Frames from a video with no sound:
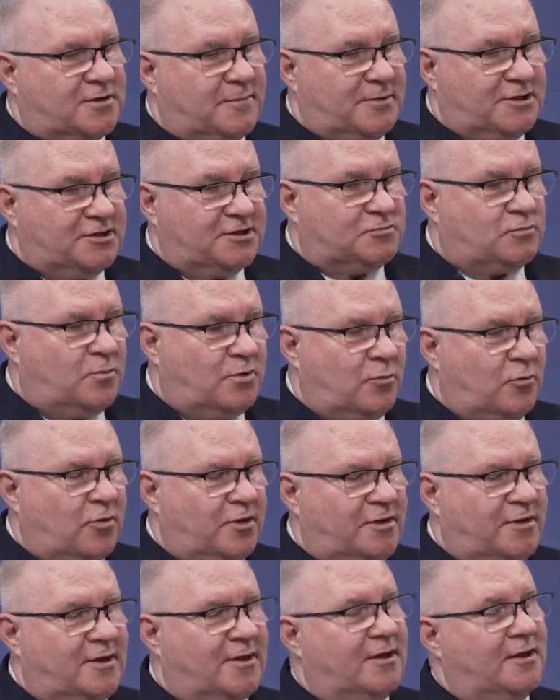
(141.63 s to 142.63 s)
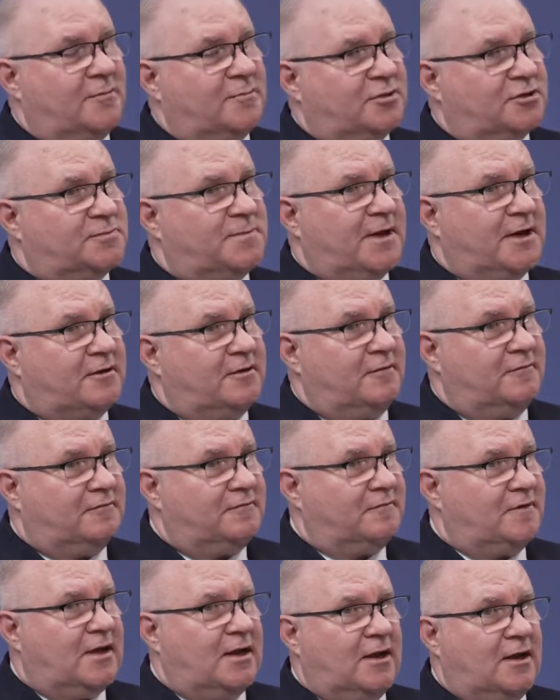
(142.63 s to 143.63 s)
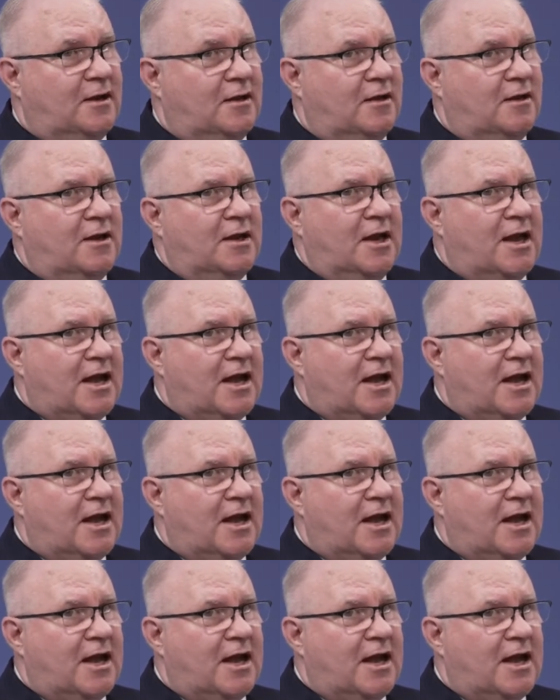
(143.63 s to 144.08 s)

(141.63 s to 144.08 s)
let me just put one thing in perspective and